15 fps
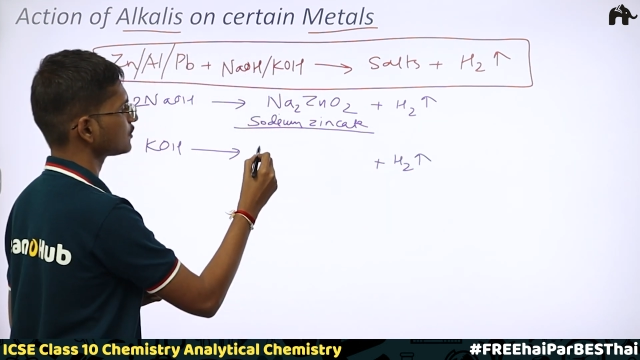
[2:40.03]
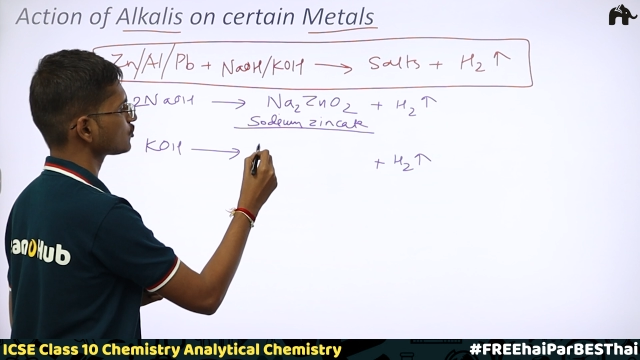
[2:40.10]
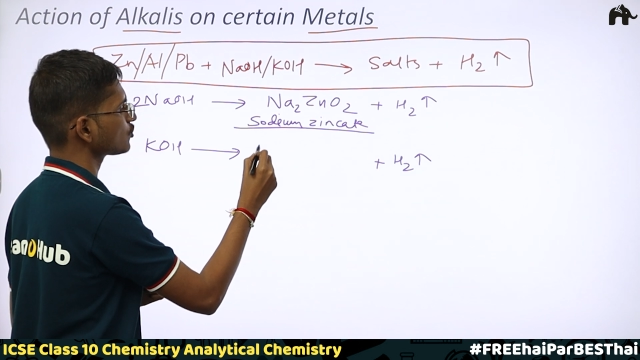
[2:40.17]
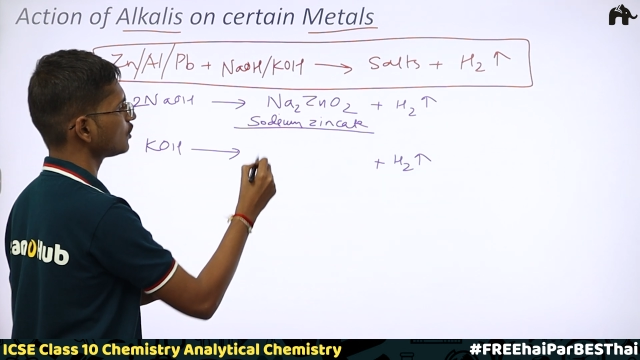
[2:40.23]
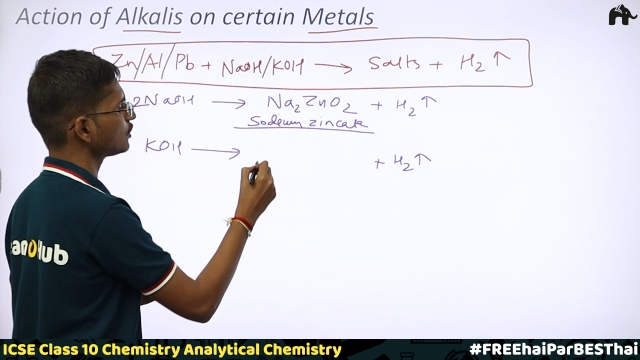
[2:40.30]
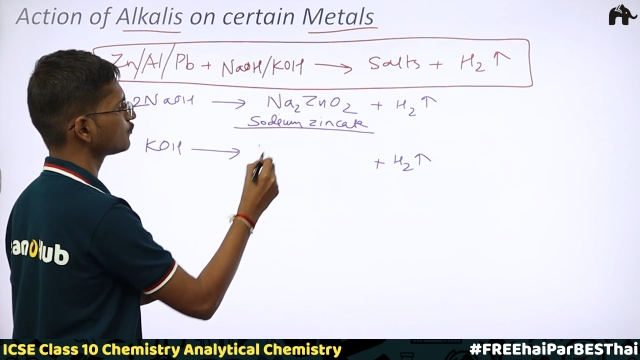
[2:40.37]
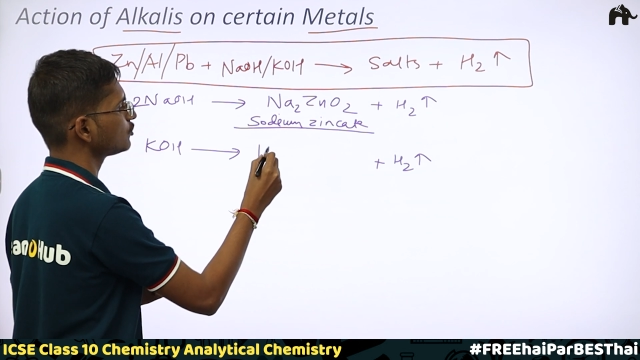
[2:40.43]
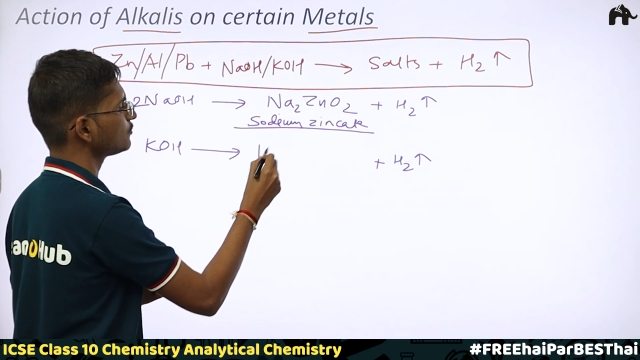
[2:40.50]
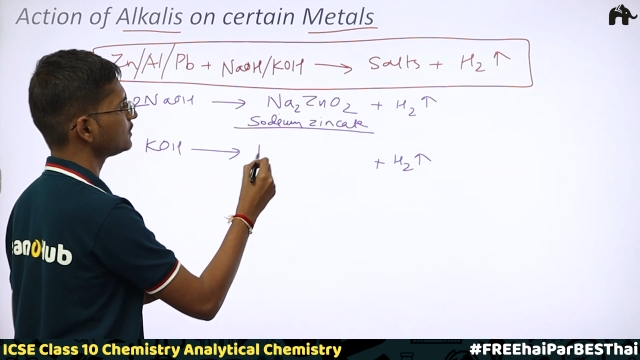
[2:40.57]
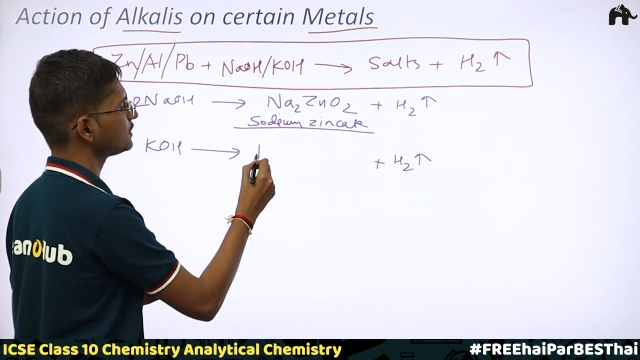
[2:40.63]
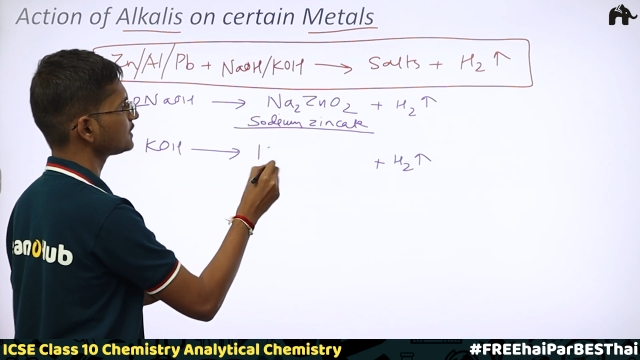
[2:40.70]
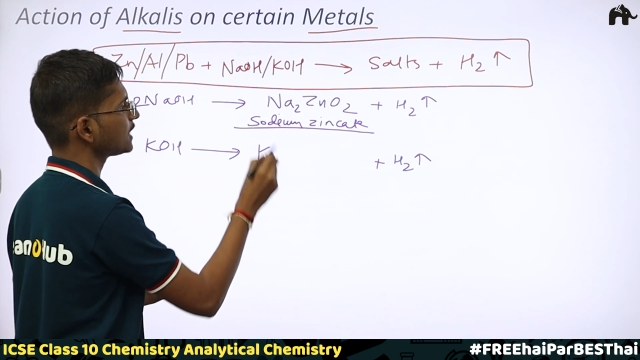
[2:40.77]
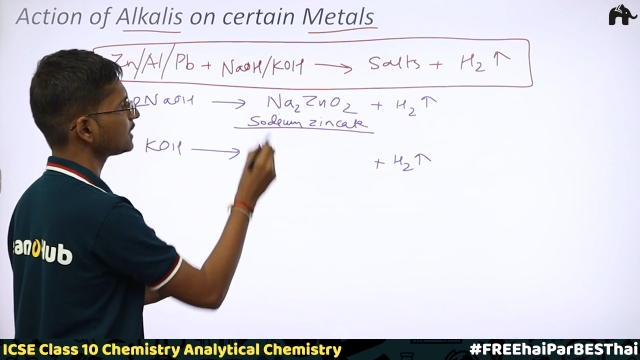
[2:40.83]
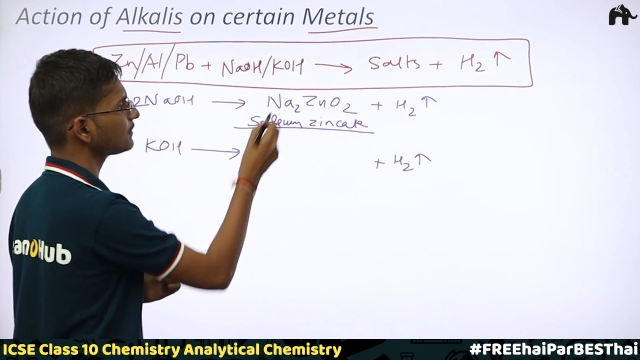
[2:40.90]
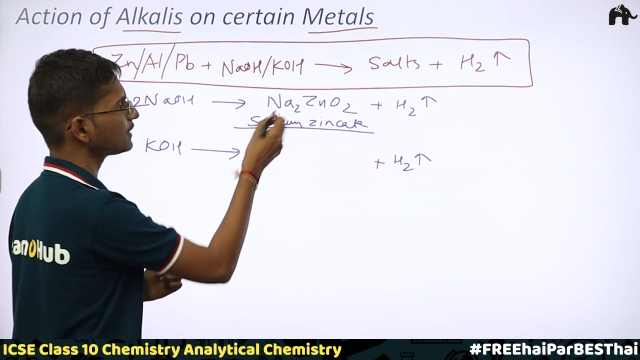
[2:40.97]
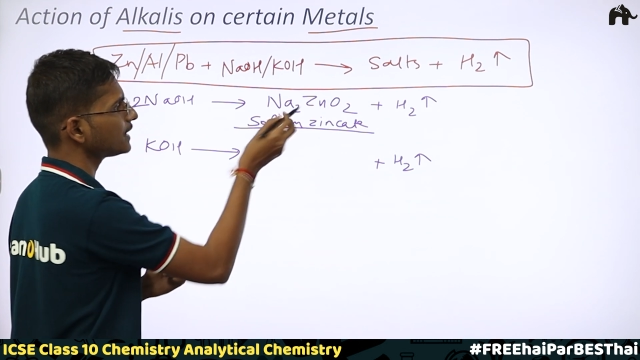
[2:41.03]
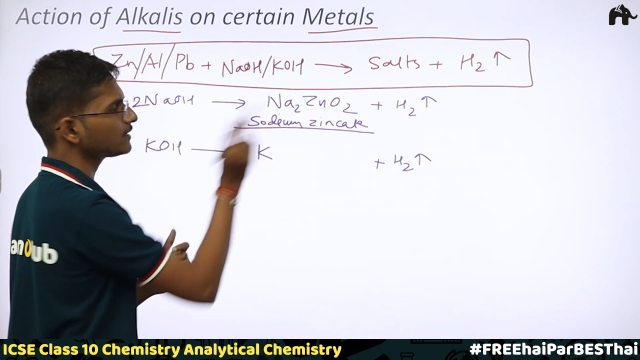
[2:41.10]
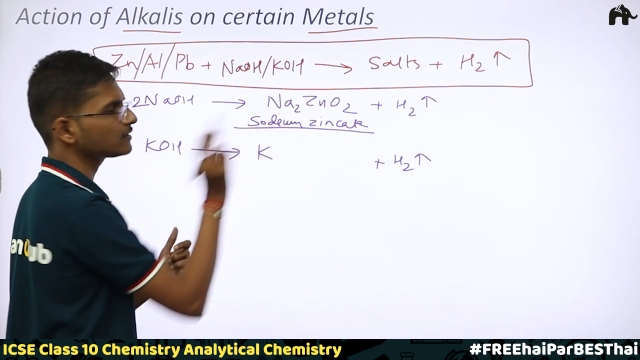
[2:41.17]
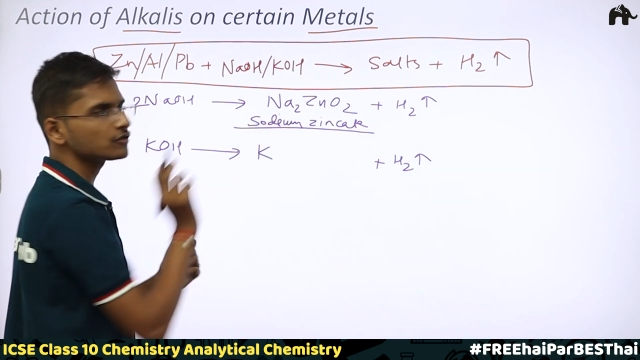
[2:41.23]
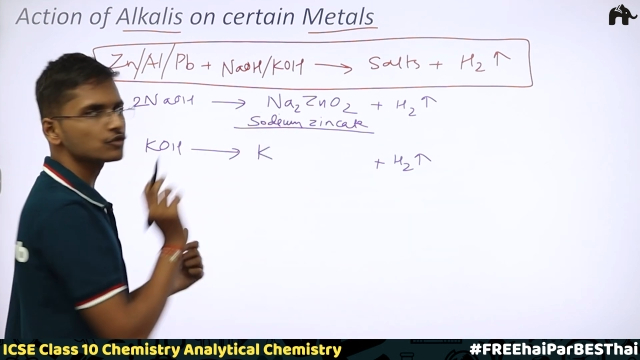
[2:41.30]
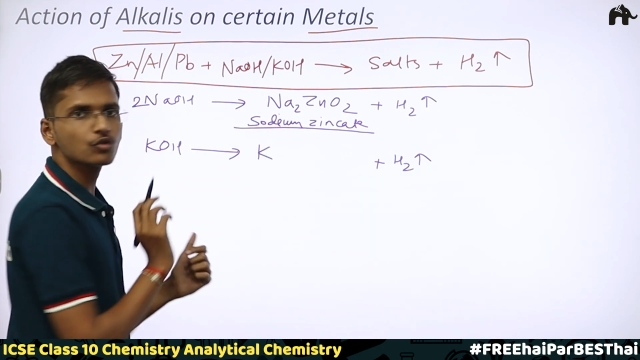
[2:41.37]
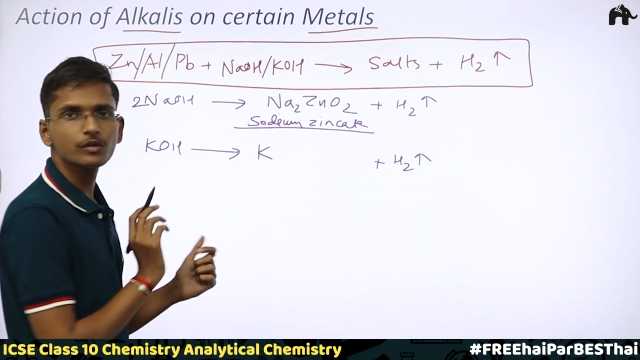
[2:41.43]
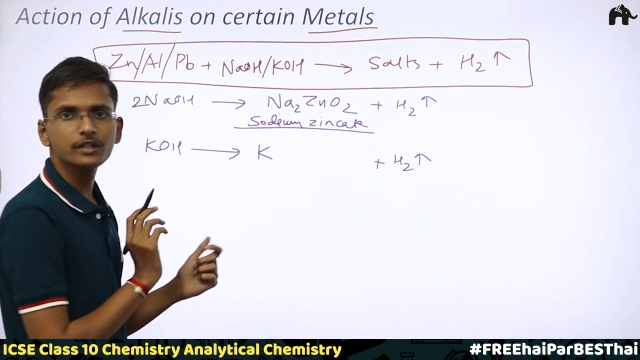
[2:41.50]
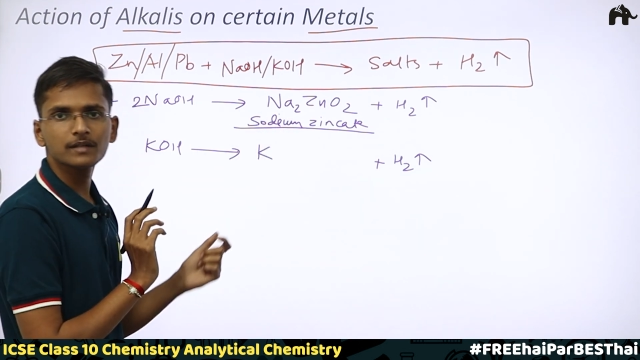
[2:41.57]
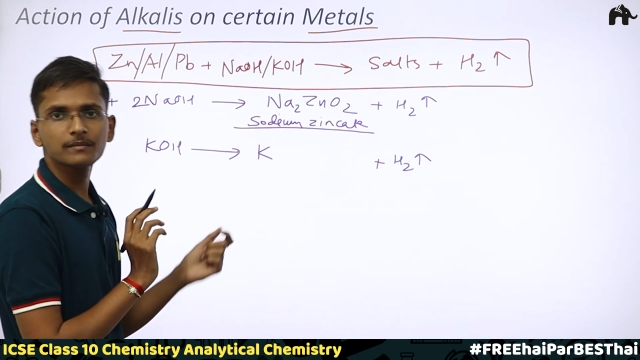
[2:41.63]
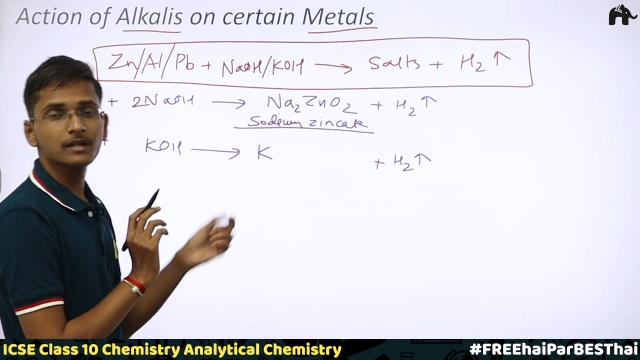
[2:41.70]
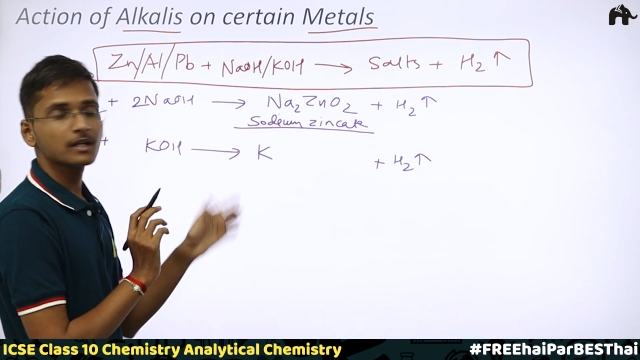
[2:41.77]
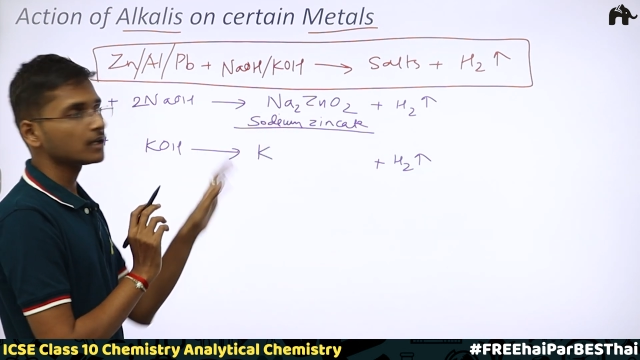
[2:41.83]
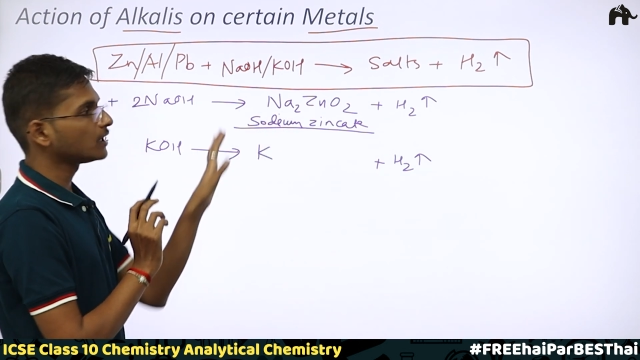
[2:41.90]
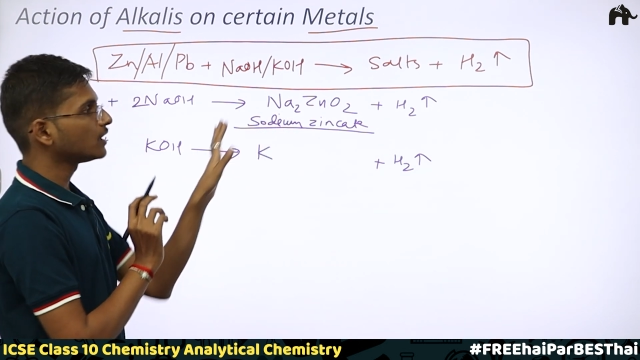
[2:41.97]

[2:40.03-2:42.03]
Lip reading: and salt would be same like sodium.